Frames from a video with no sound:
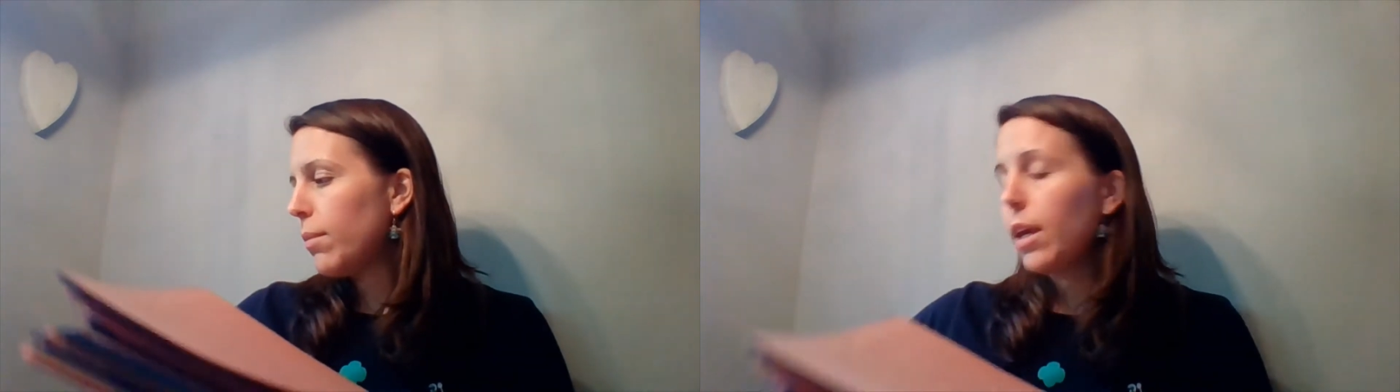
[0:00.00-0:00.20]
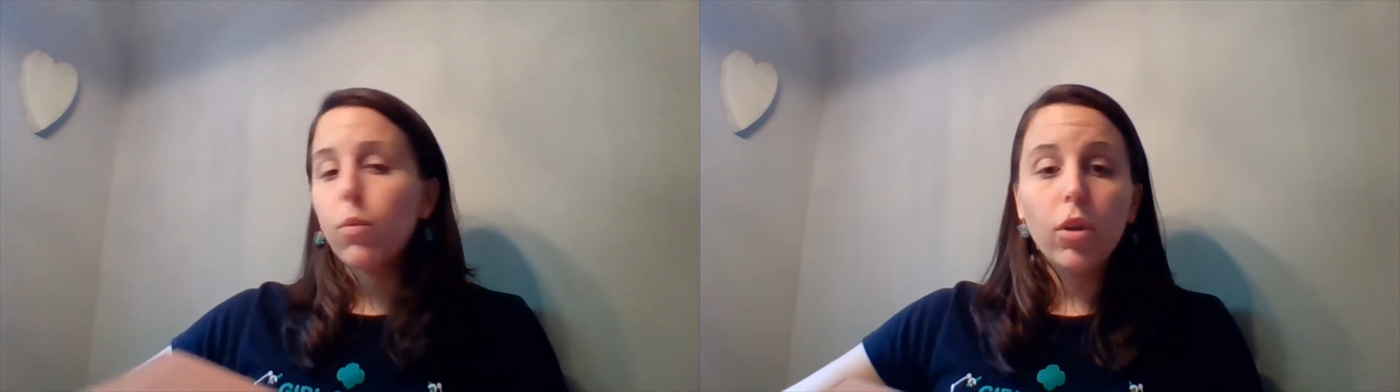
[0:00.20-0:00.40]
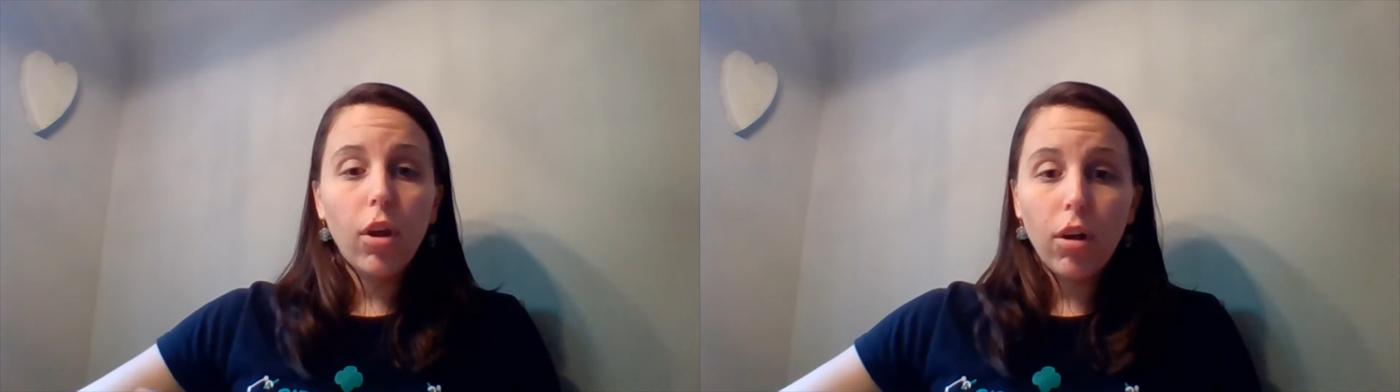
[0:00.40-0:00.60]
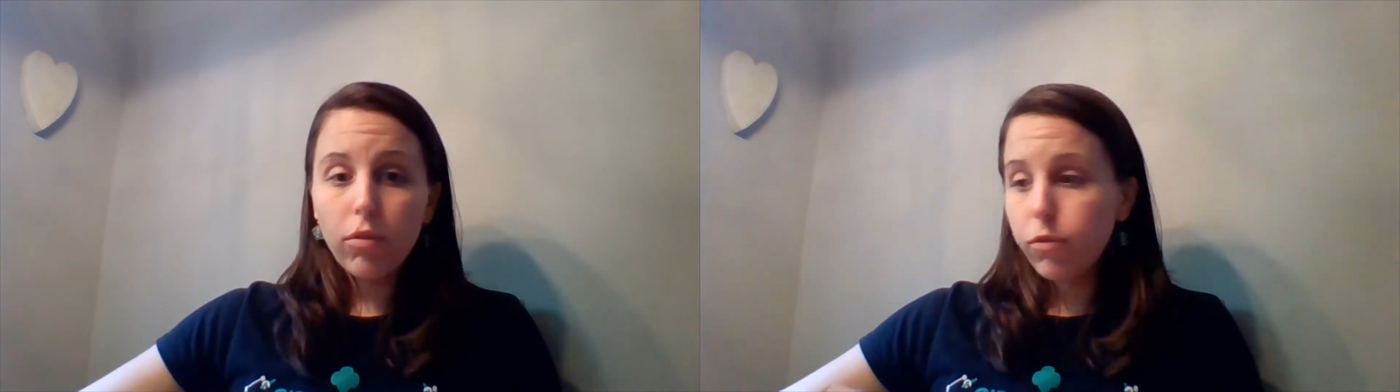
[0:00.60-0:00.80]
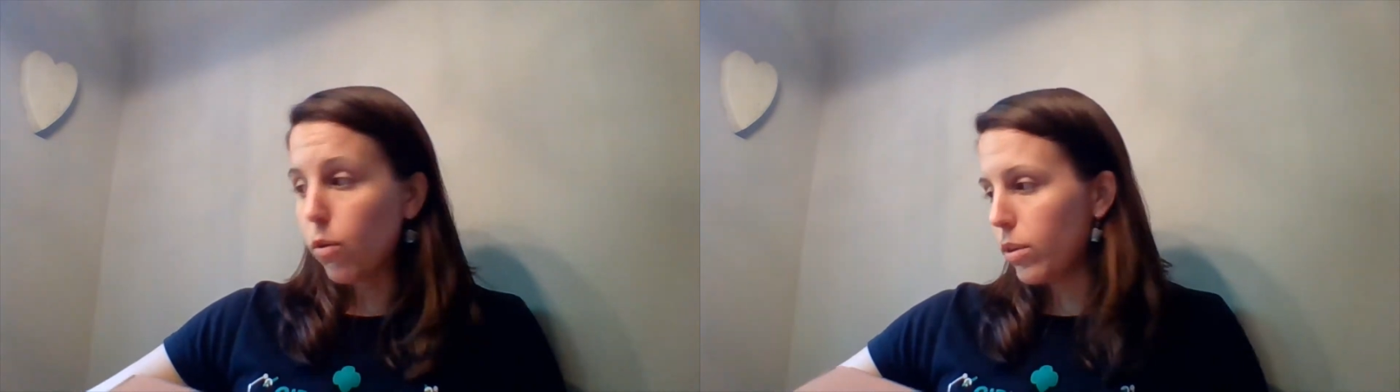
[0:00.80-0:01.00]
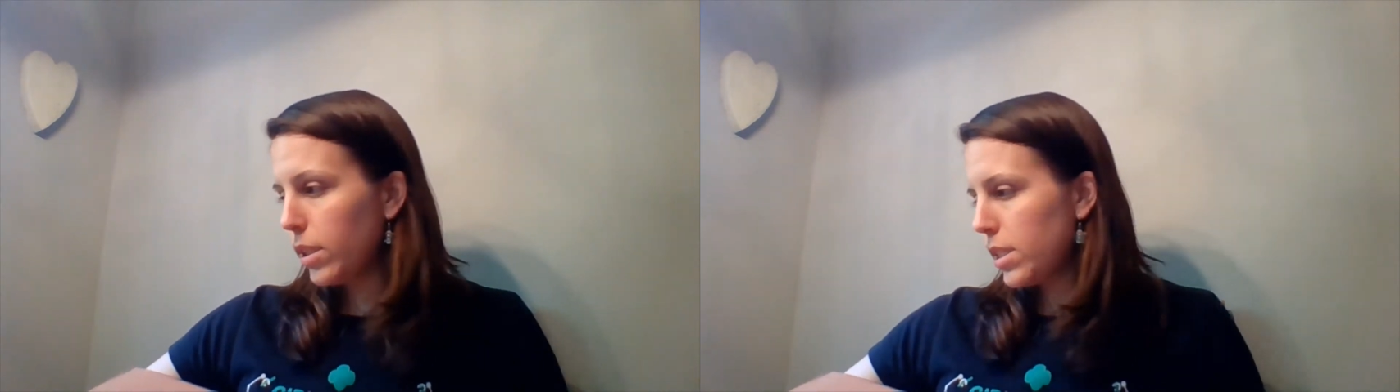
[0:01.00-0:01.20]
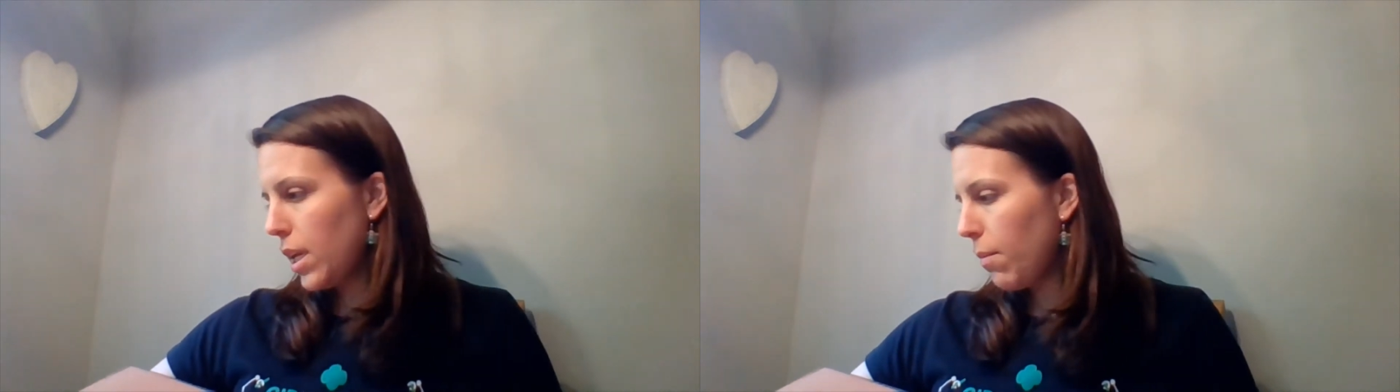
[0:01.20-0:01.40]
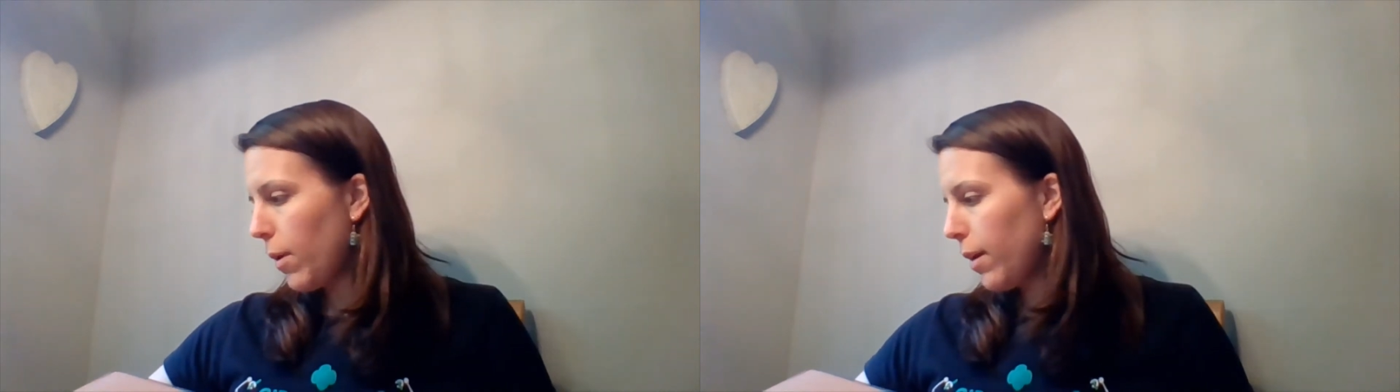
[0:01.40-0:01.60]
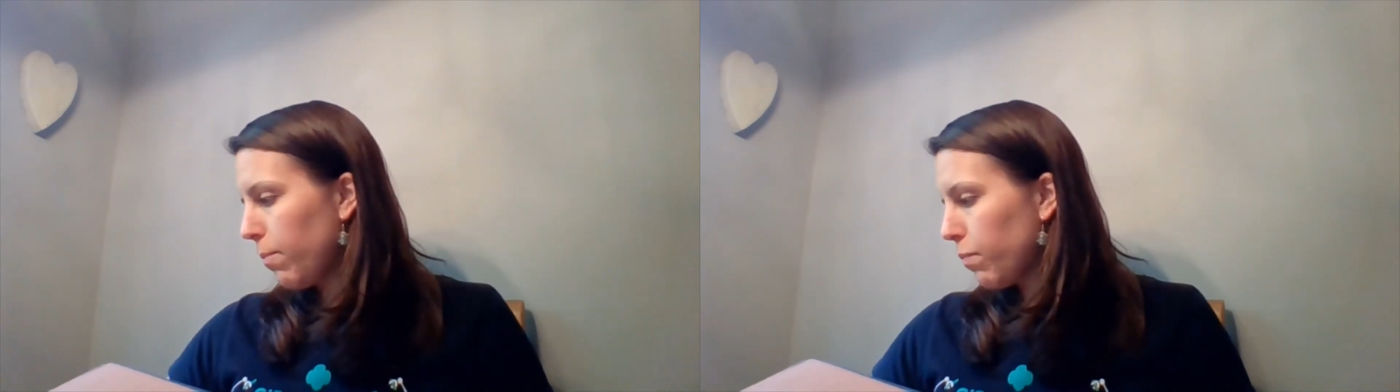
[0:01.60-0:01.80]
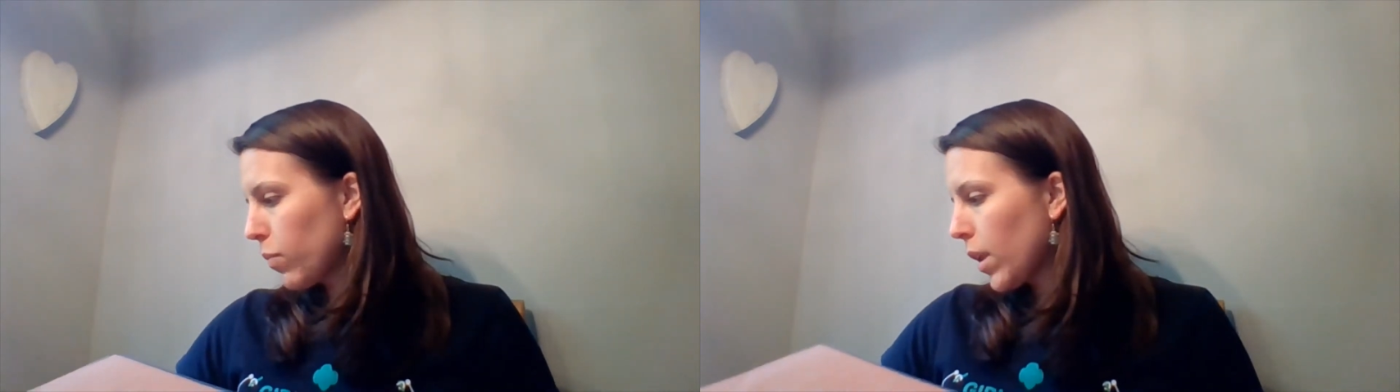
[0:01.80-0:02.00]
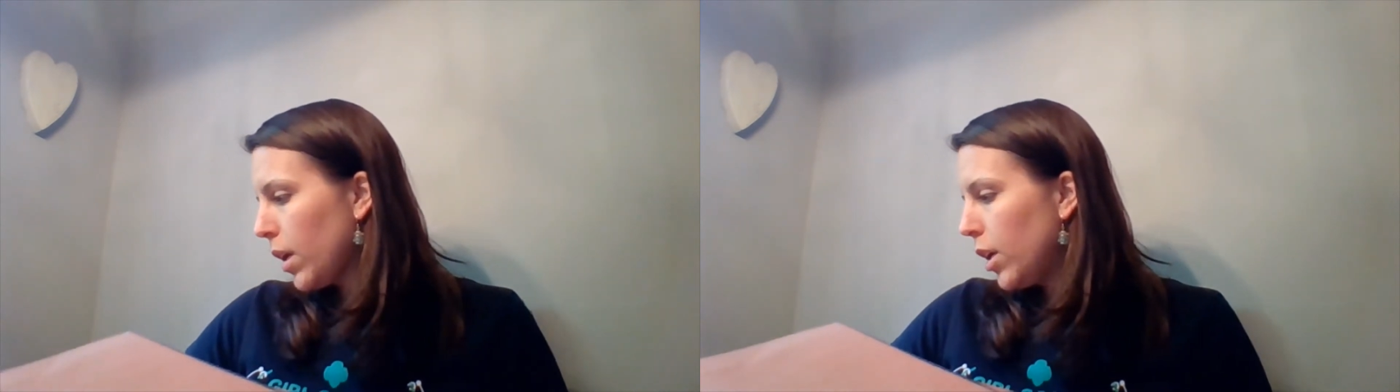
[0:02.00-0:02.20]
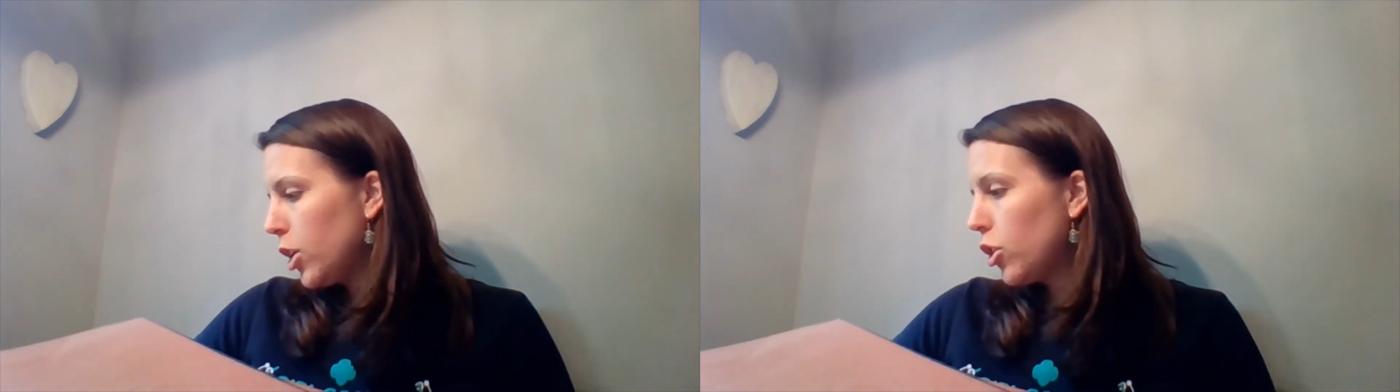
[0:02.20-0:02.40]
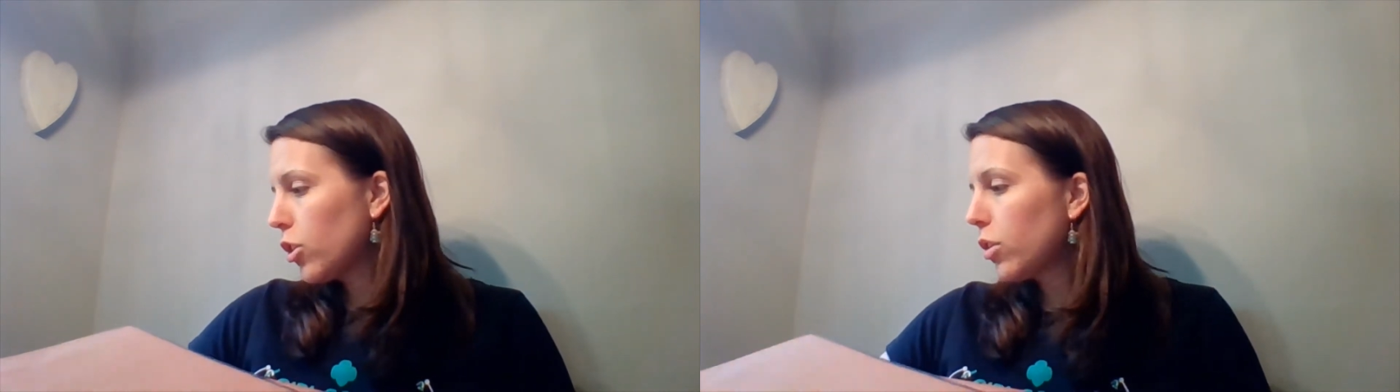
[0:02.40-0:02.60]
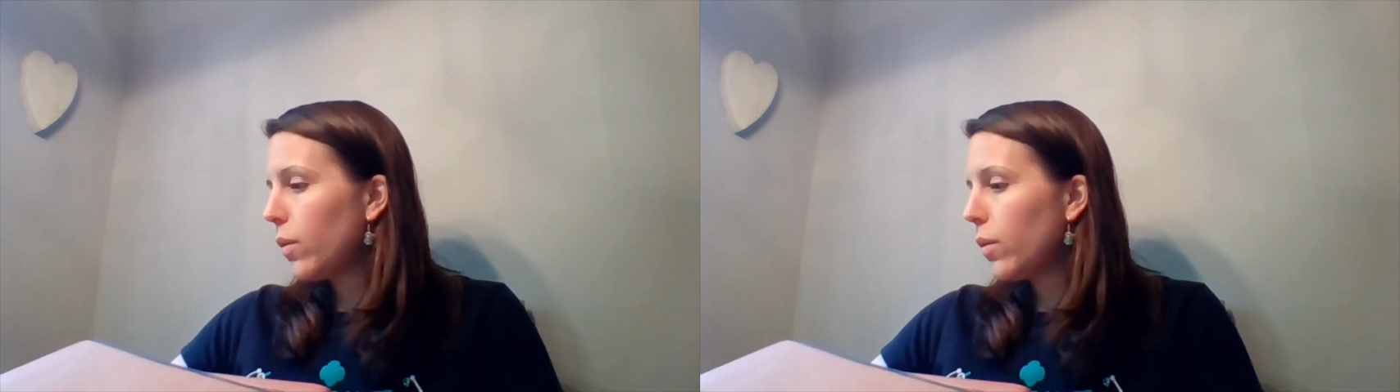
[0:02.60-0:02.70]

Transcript: It will all fold the same way. You're